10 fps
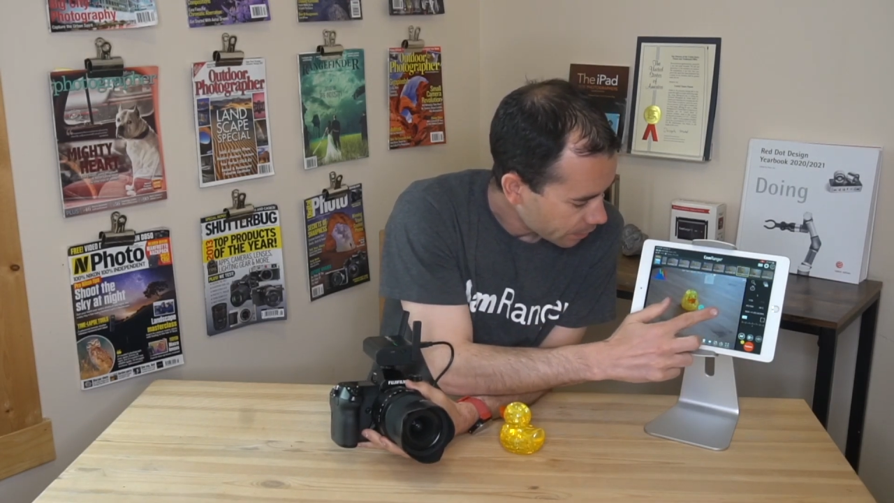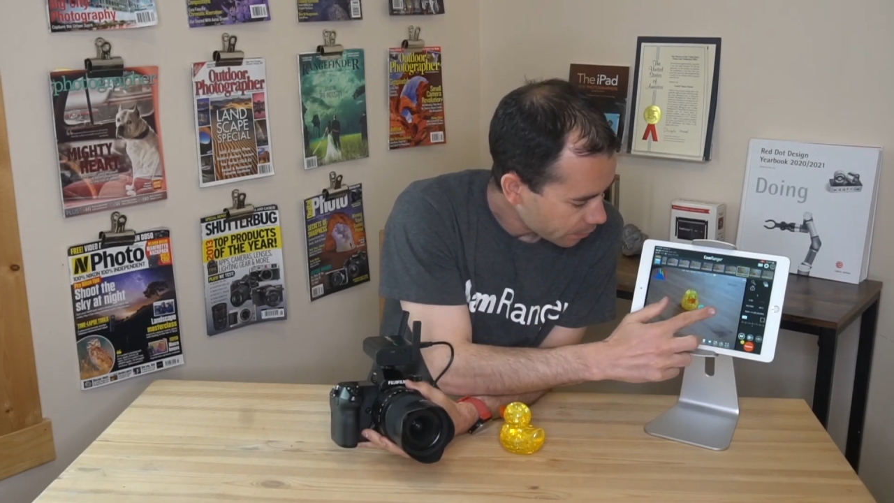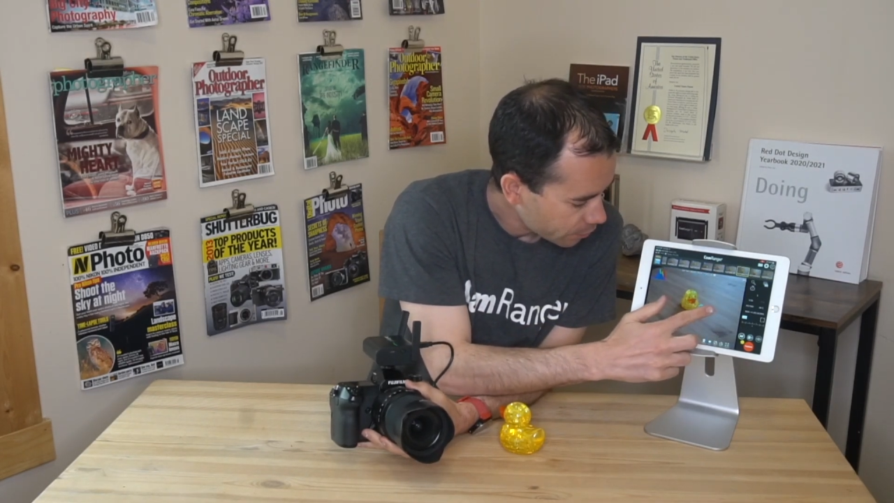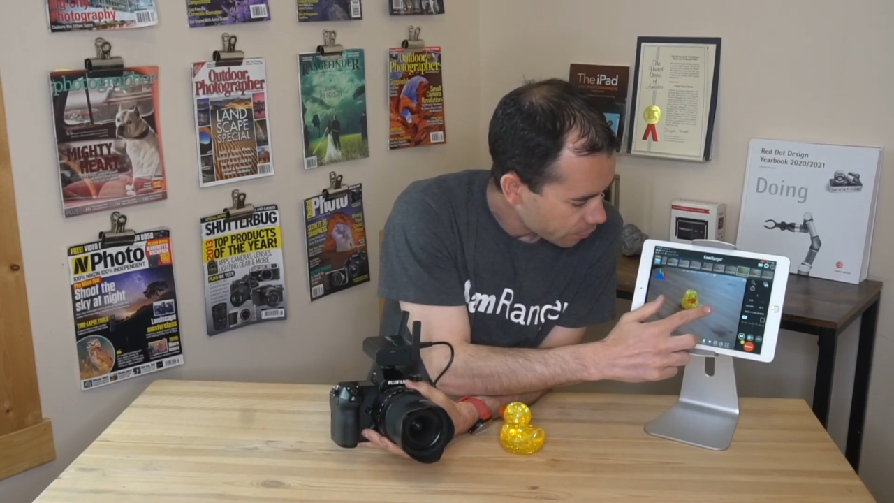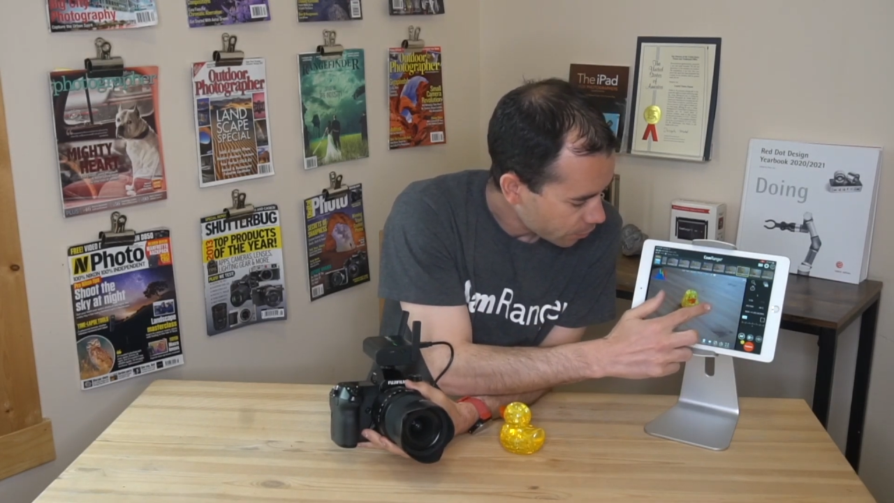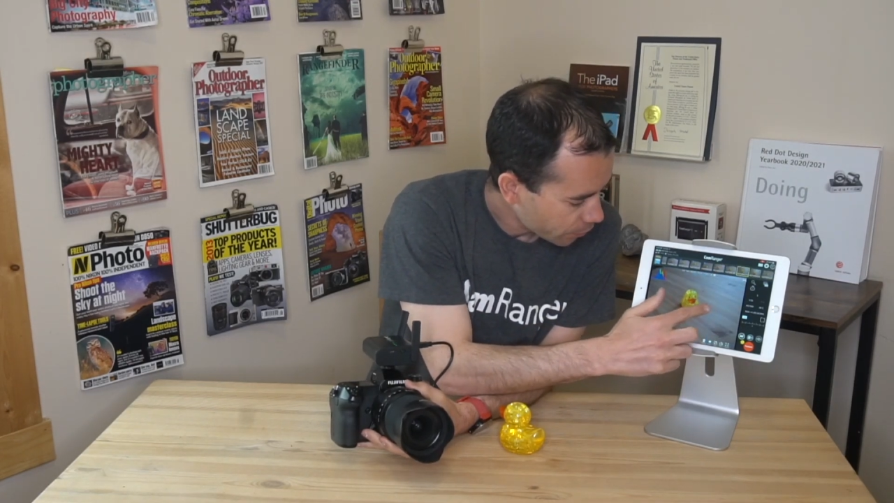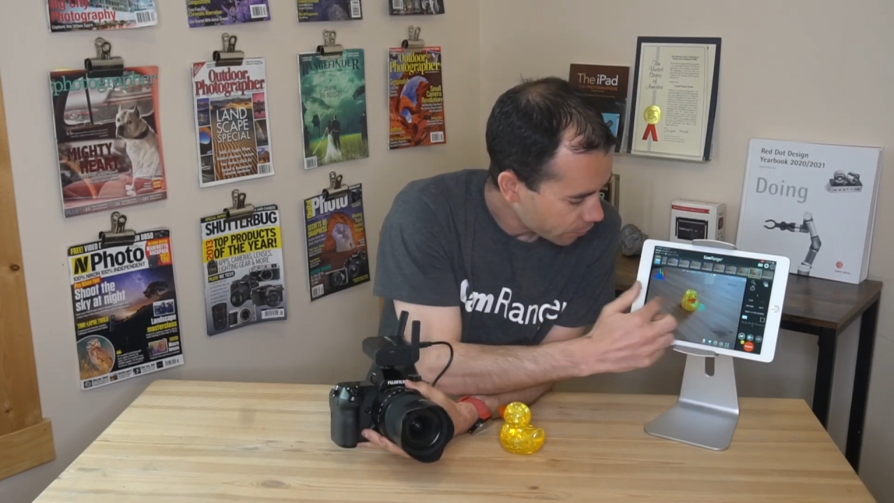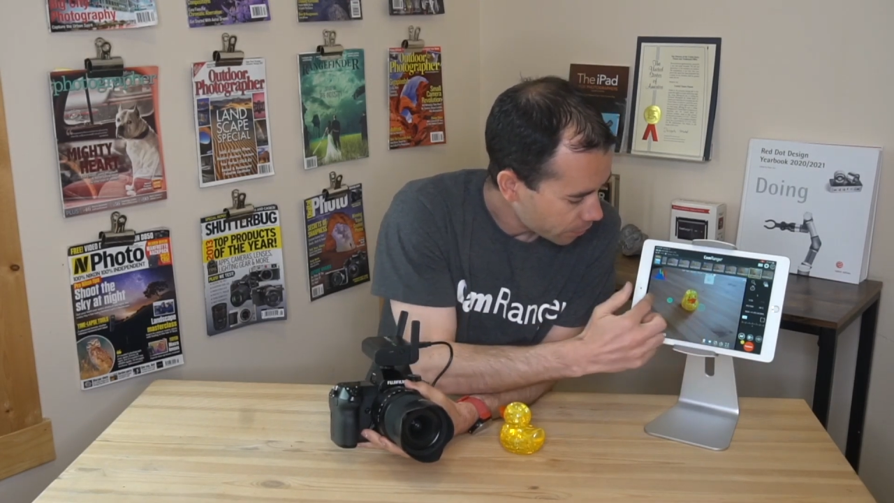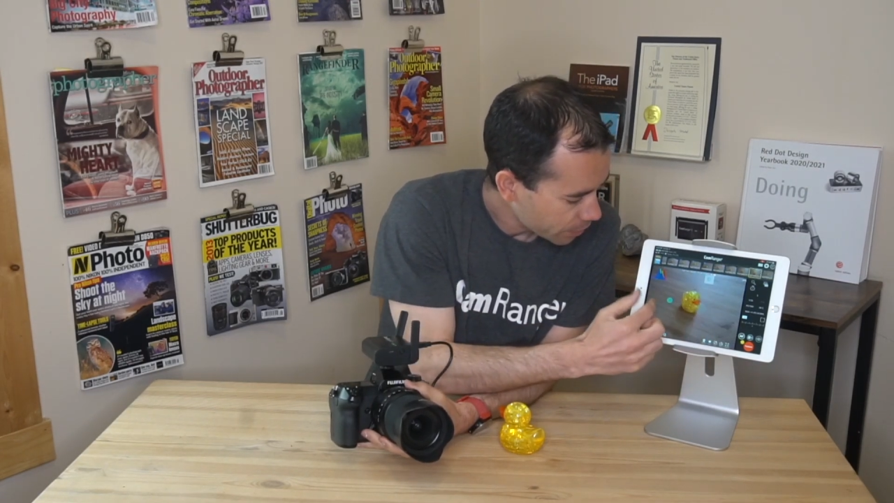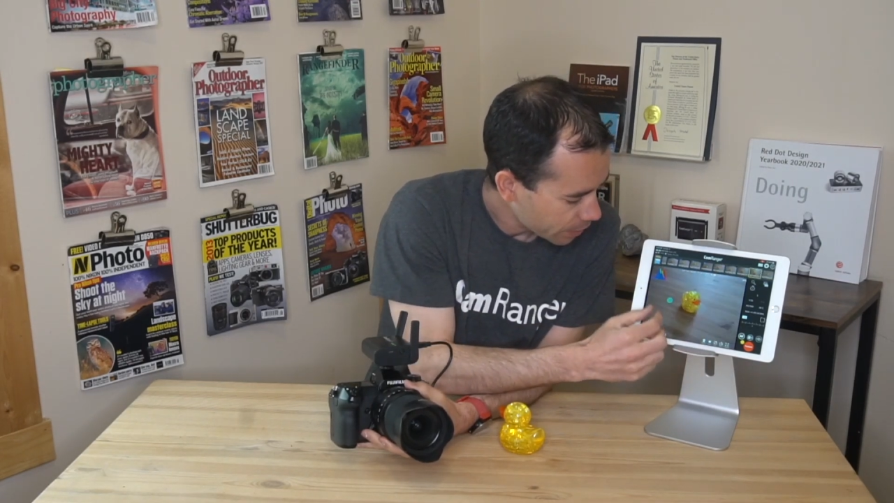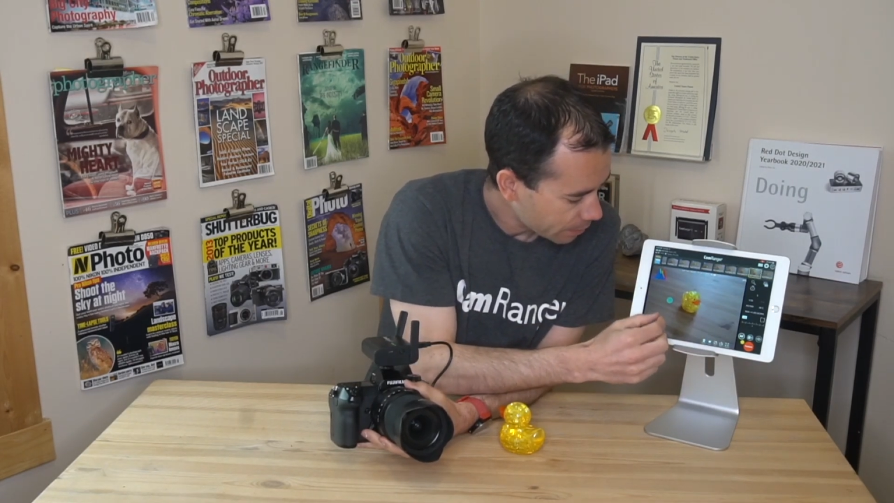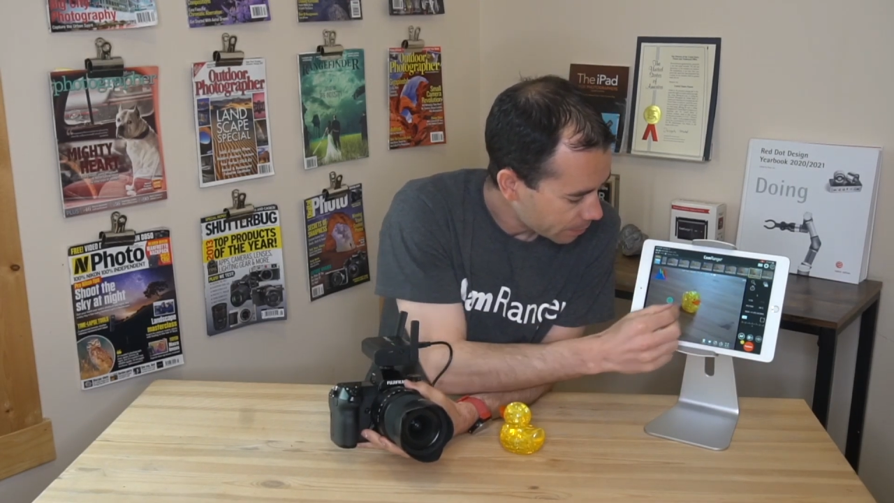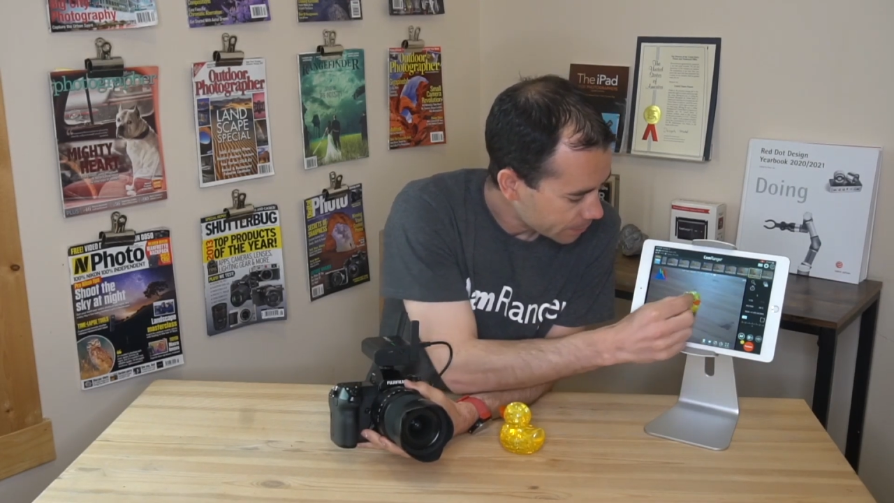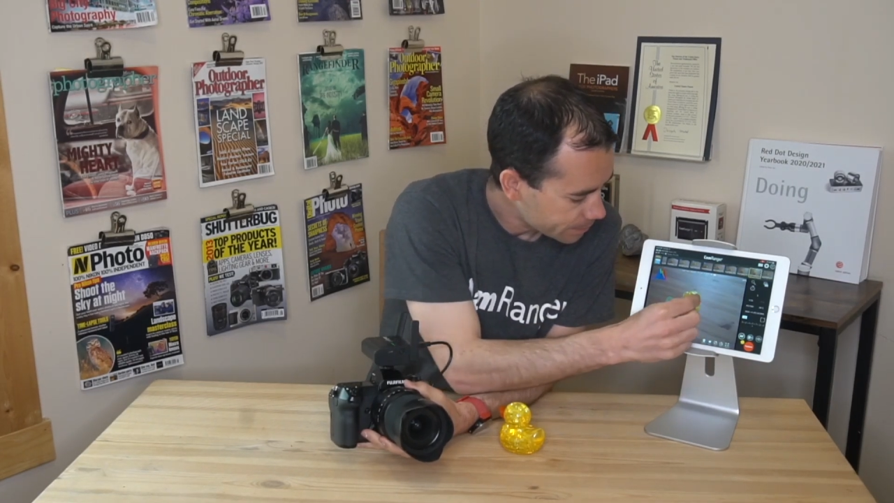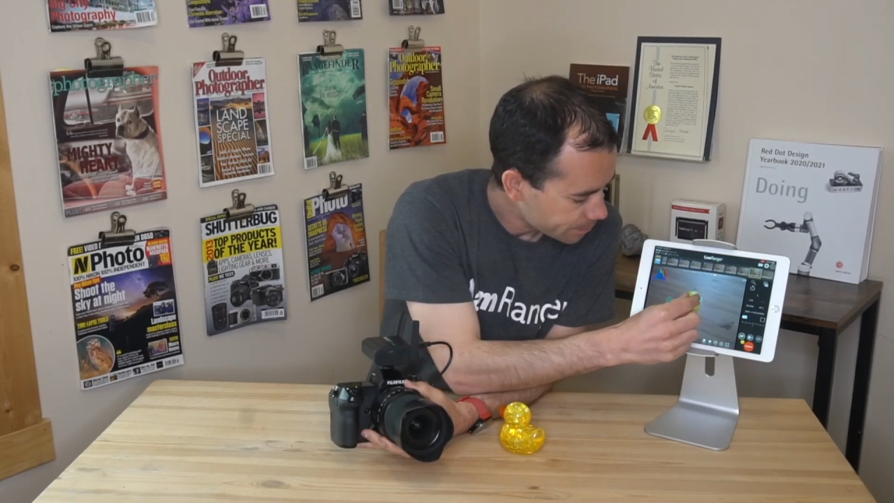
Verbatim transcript: Scroll through a couple.